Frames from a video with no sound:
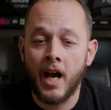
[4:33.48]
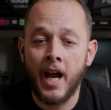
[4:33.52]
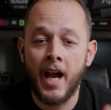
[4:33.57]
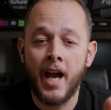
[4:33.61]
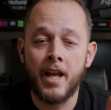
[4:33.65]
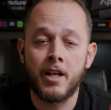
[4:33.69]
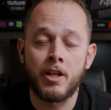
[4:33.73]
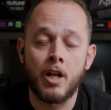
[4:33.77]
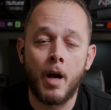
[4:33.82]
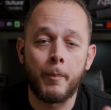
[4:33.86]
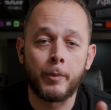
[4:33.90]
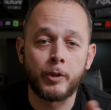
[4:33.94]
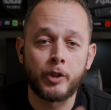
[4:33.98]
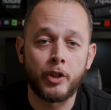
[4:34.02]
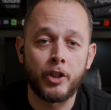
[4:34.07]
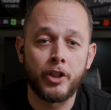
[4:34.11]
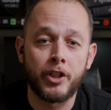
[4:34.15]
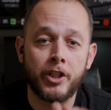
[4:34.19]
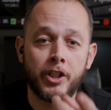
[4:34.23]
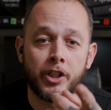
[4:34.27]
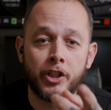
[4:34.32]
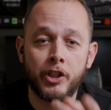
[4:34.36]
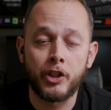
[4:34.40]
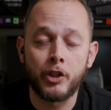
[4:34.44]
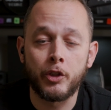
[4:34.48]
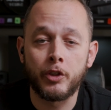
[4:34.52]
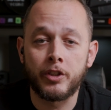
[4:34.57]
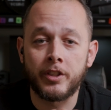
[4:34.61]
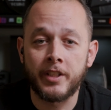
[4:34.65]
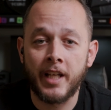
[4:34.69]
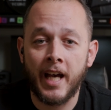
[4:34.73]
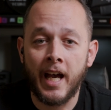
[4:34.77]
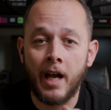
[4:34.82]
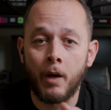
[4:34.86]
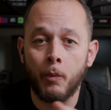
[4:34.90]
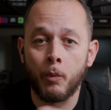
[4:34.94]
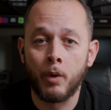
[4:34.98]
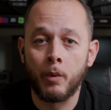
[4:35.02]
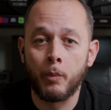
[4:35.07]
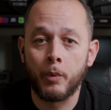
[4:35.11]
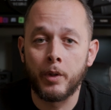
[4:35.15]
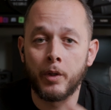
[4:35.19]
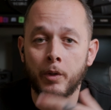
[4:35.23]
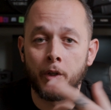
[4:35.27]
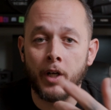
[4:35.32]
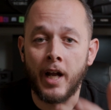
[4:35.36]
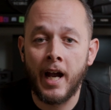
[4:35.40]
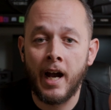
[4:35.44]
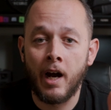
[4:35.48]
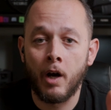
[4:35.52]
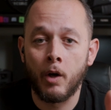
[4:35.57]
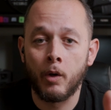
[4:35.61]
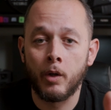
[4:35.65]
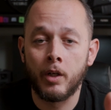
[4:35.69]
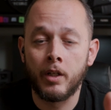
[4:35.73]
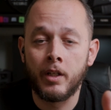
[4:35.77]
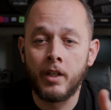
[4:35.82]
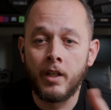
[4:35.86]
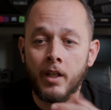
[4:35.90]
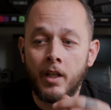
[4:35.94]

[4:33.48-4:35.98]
I had an opportunity to use that when we were out